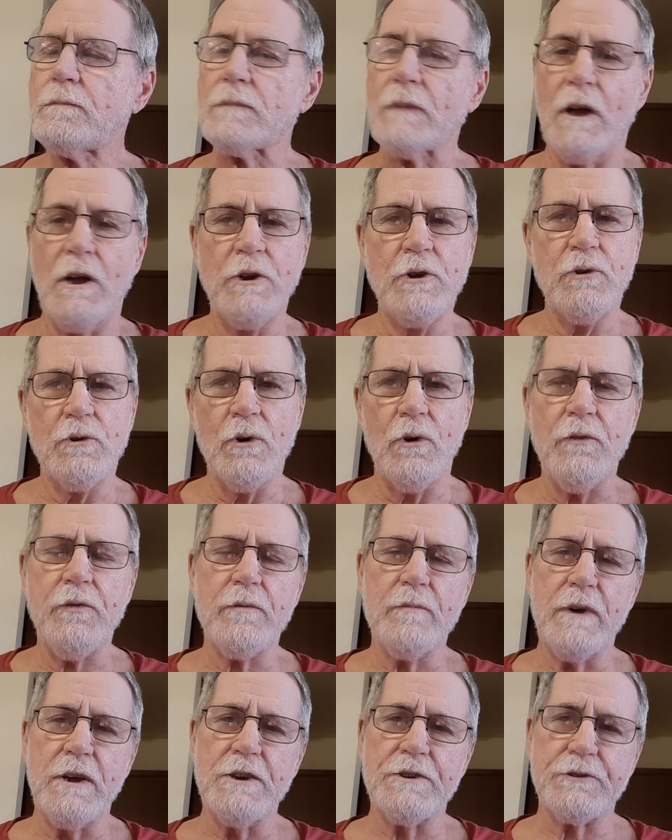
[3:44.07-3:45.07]
And you know
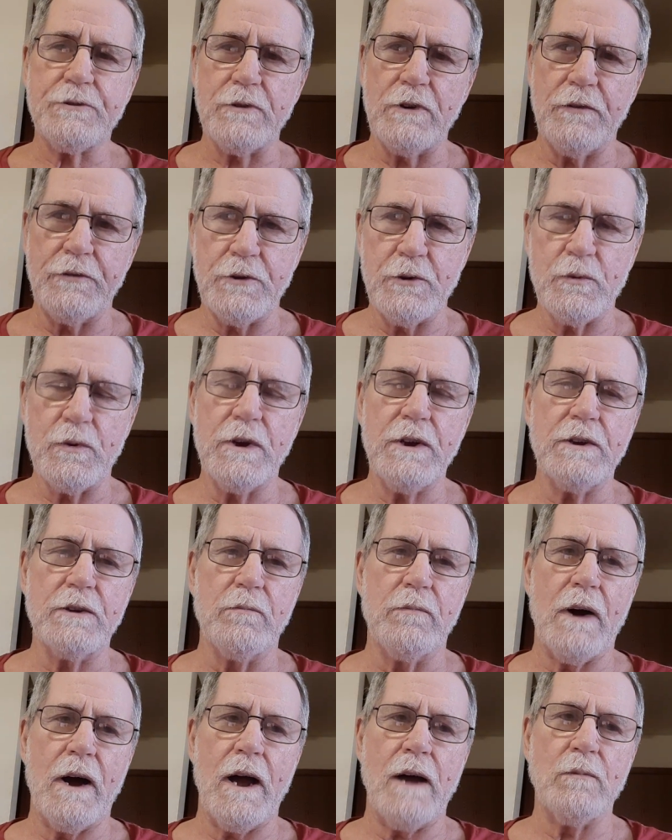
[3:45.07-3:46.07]
from history, if you read the
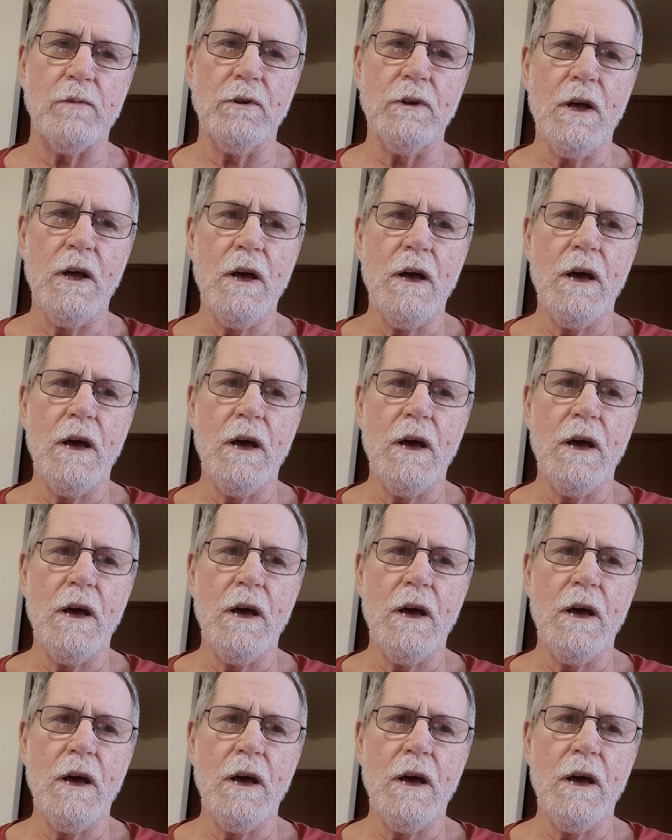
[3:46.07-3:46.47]
Bible,